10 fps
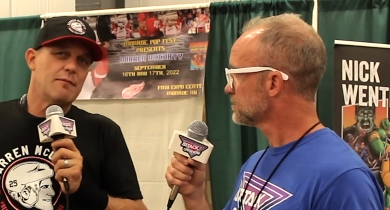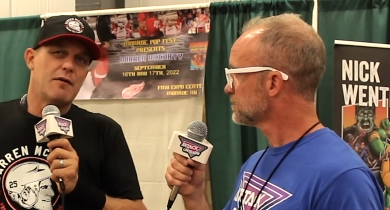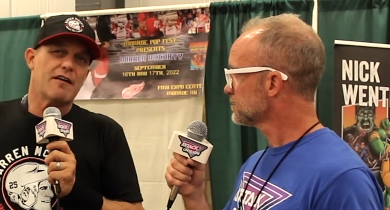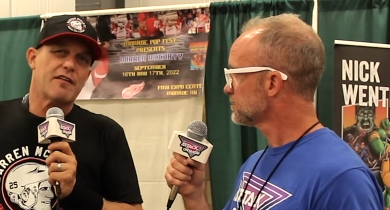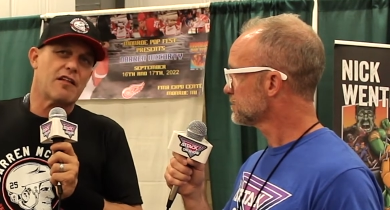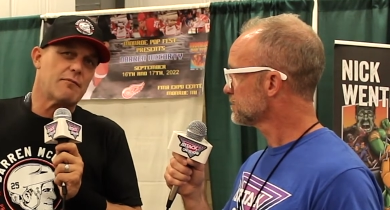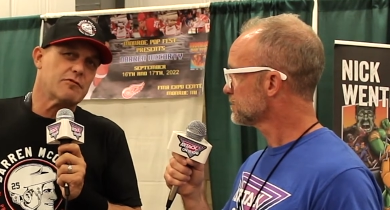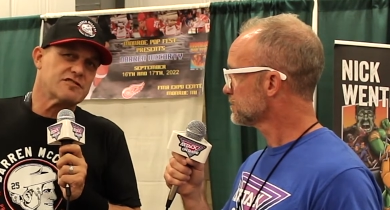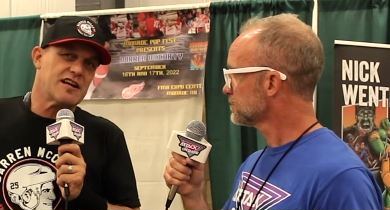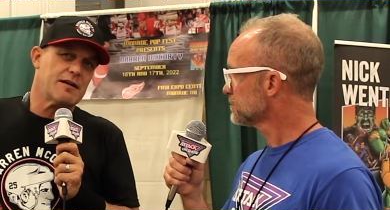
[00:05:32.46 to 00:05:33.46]
Speaker 1: uh, the
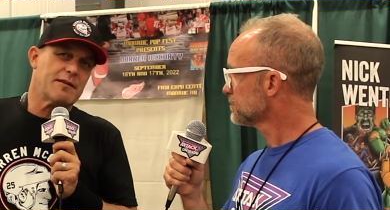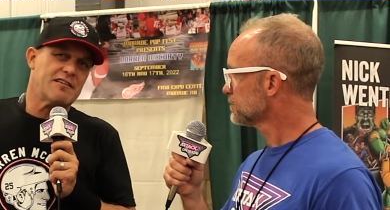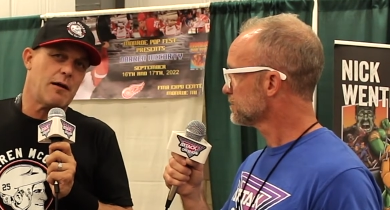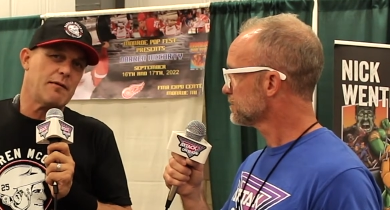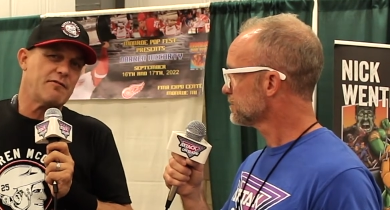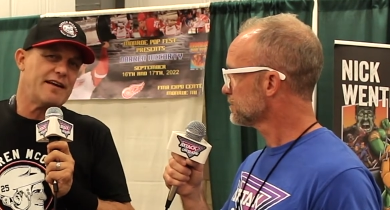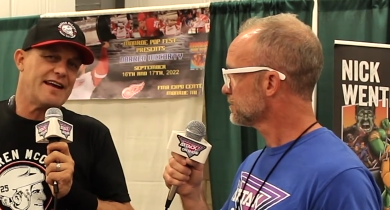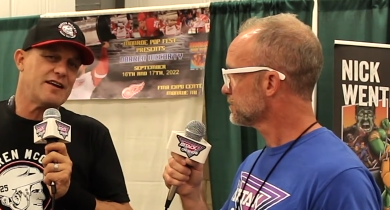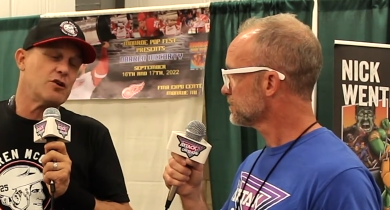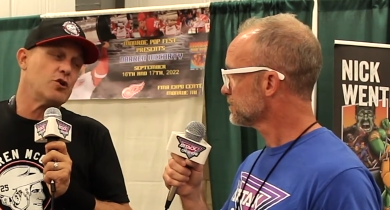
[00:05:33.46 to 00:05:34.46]
lovable psychopath Tommy
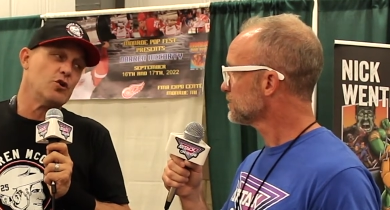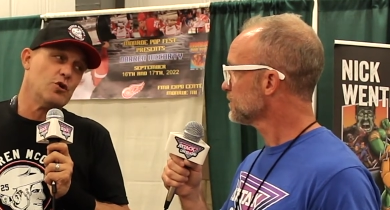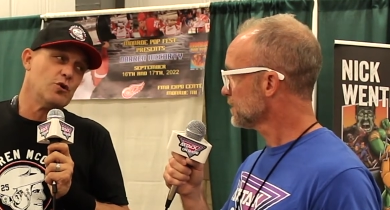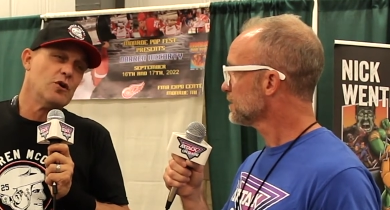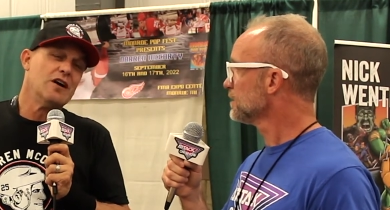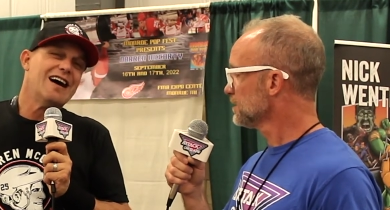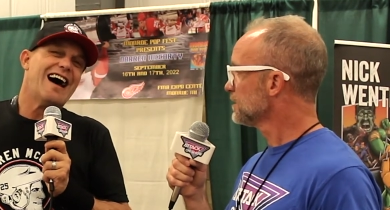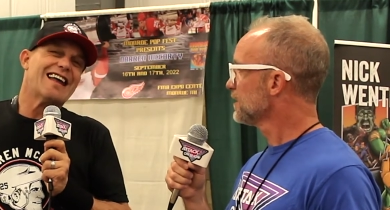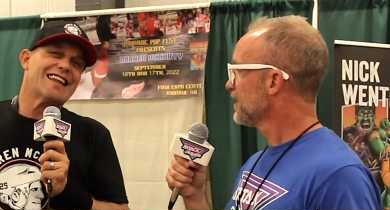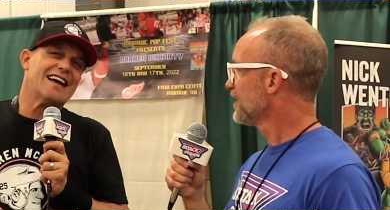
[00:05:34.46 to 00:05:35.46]
Vendetta, who
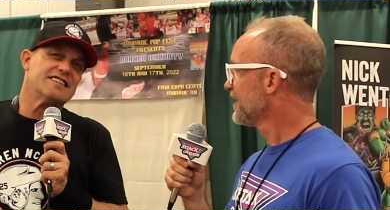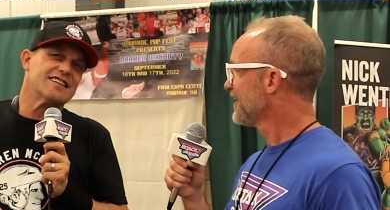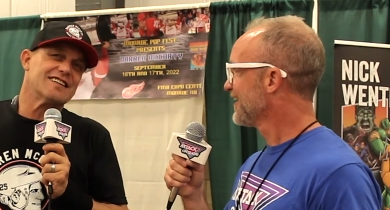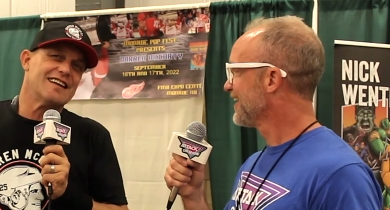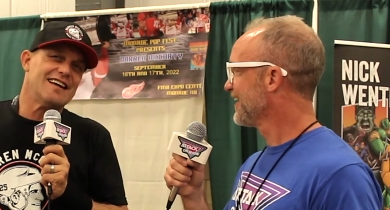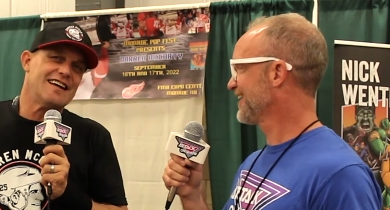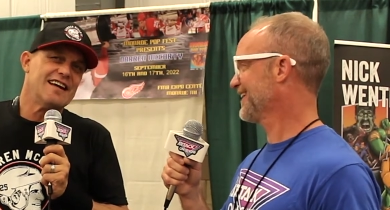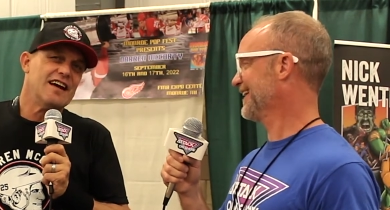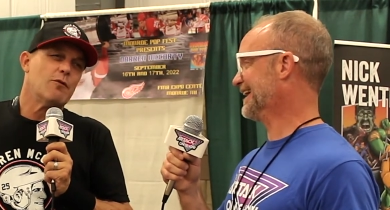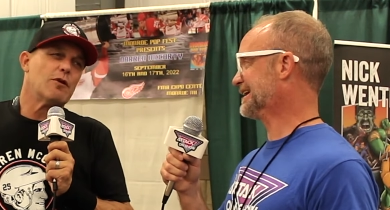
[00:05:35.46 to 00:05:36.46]
allegedly,
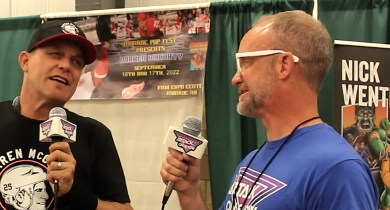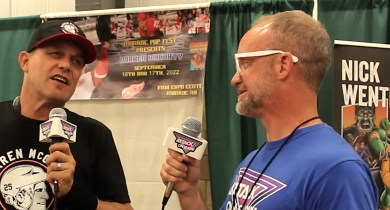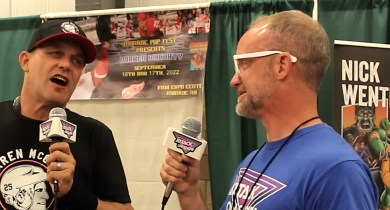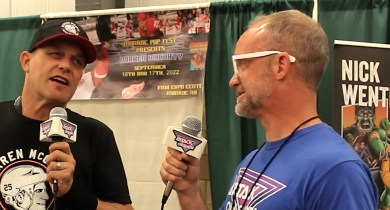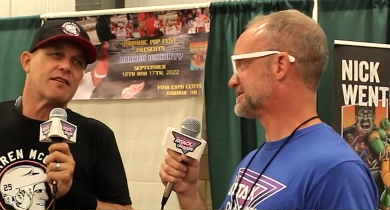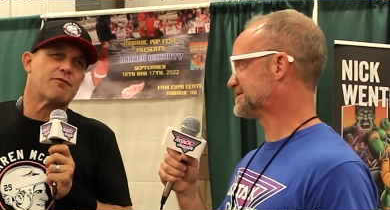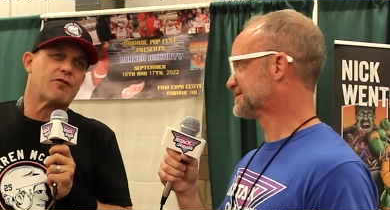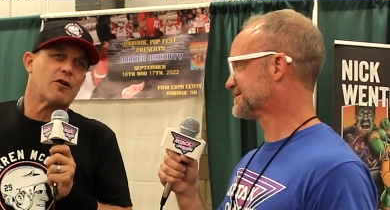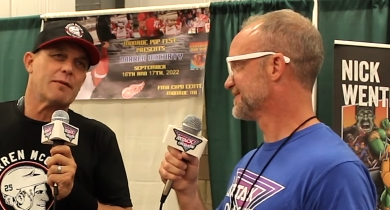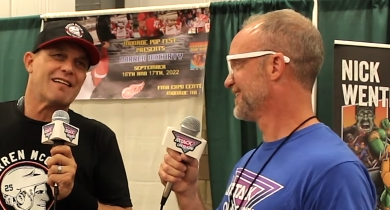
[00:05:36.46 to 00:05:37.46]
we cannot
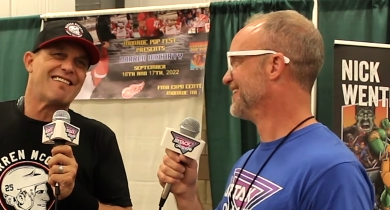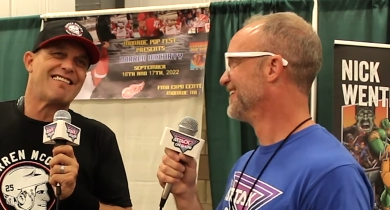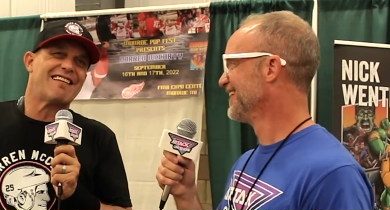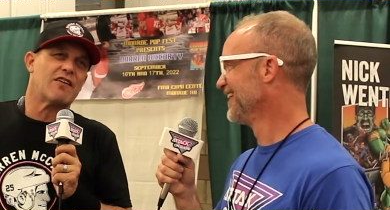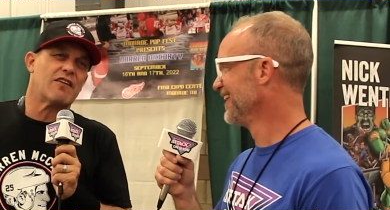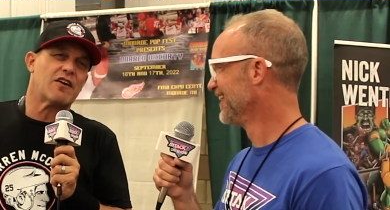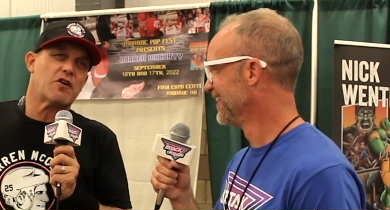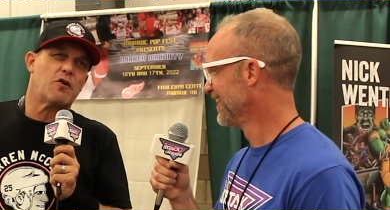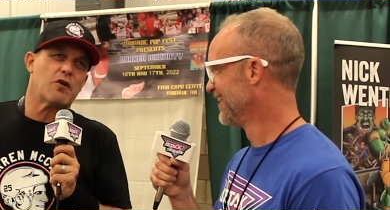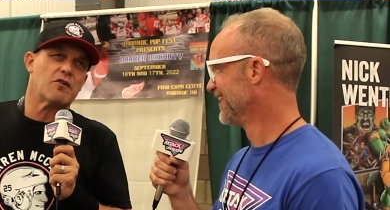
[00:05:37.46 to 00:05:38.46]
confirm, it's still in the
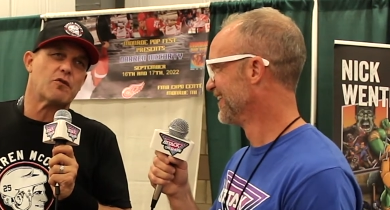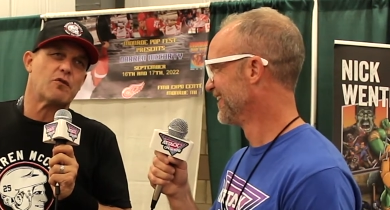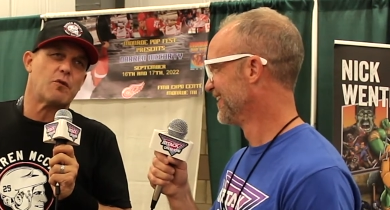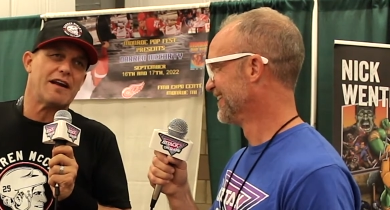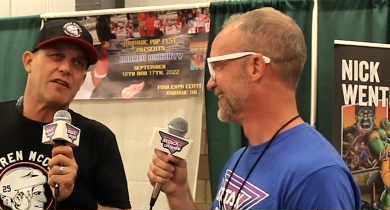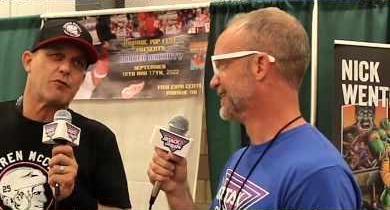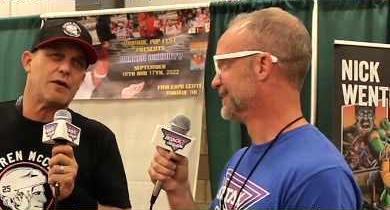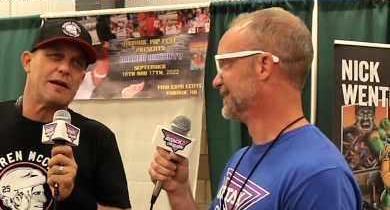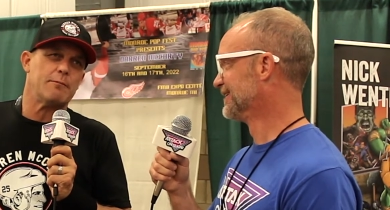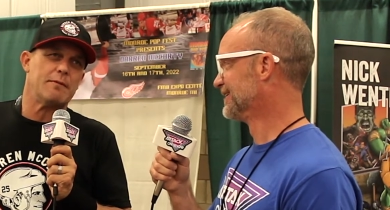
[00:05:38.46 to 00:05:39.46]
courts with
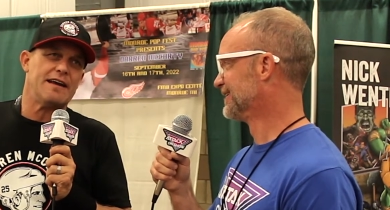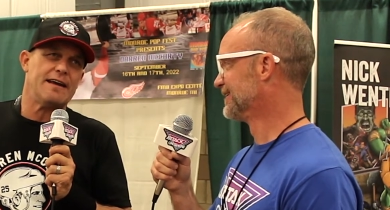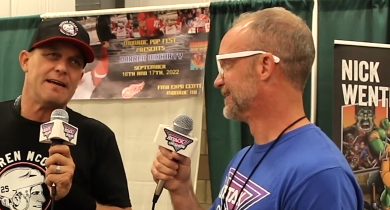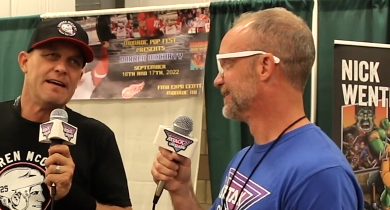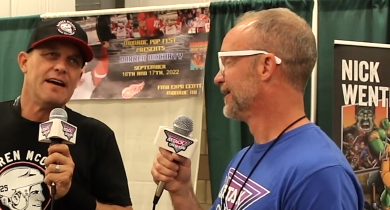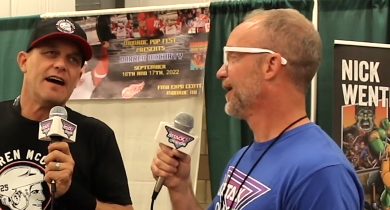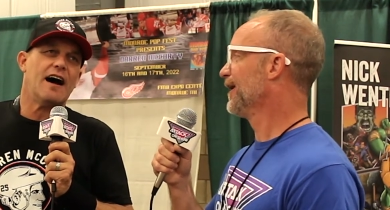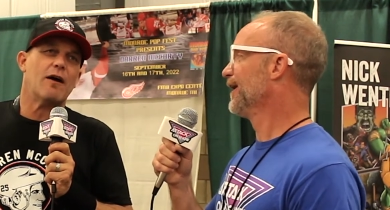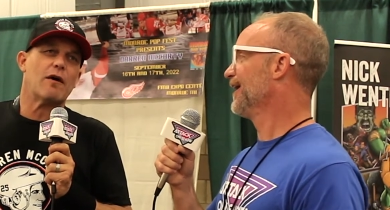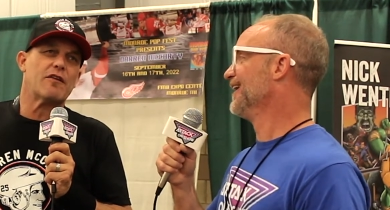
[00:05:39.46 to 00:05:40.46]
twenty-three and me,
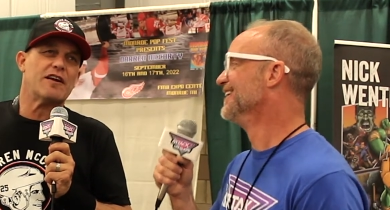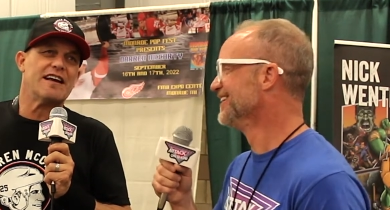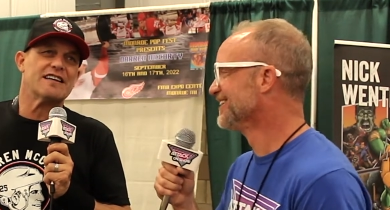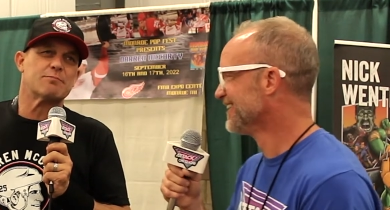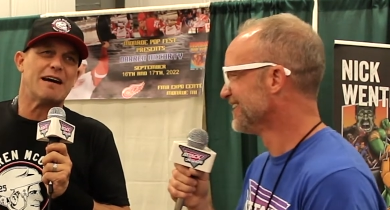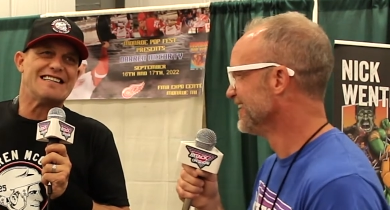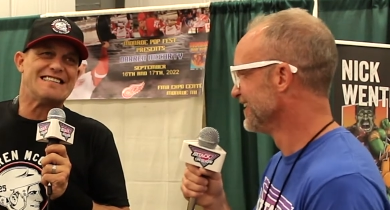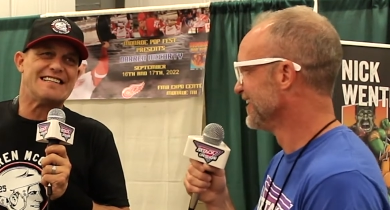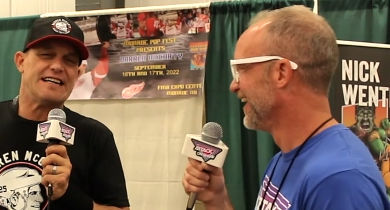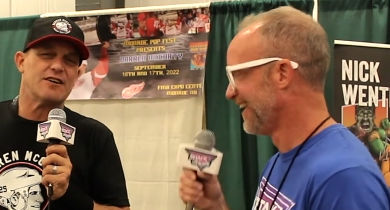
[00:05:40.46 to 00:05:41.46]
uh, whether he is my
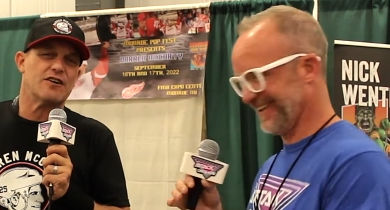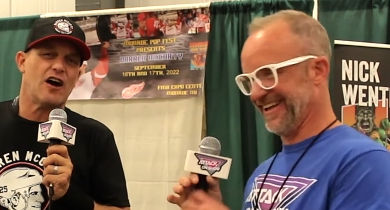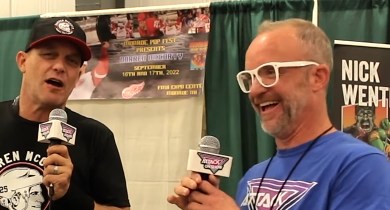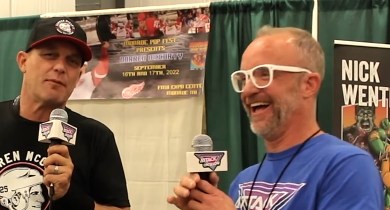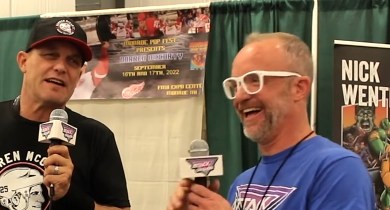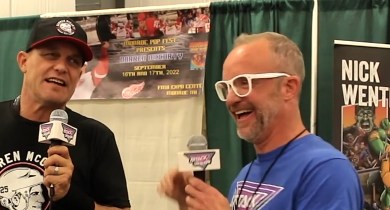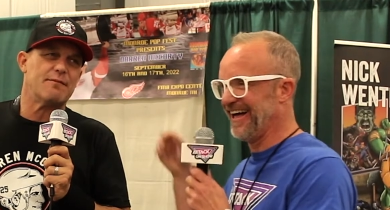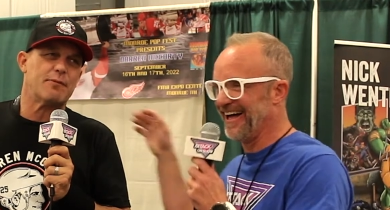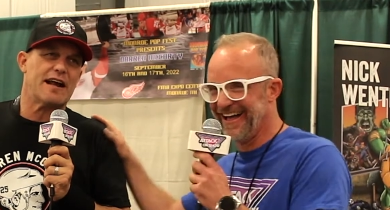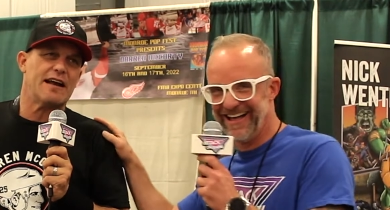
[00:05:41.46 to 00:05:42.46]
seed or not, but, he,
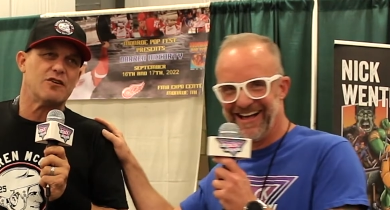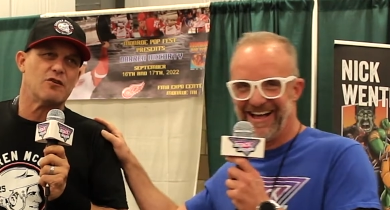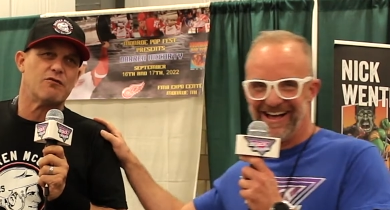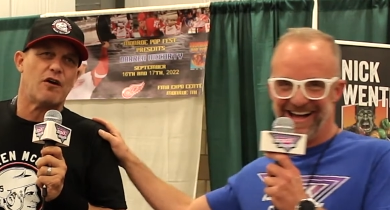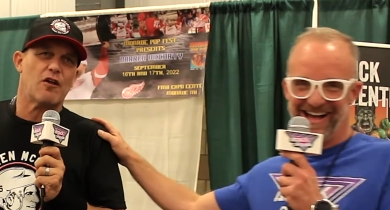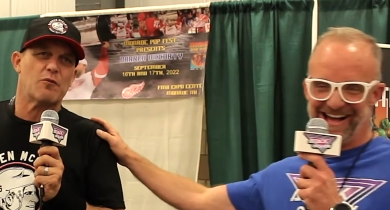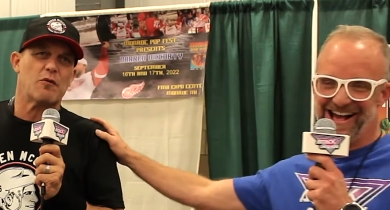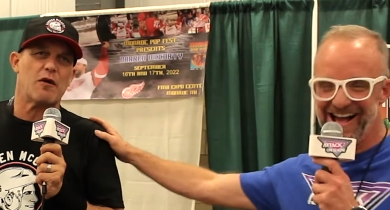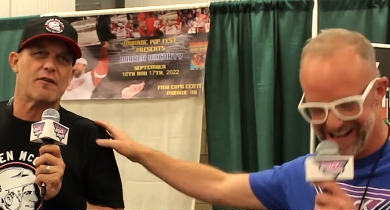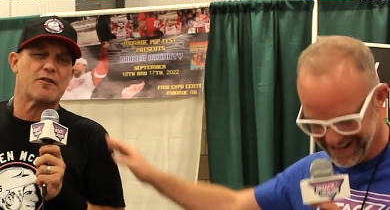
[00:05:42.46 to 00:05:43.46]
but I do follow him around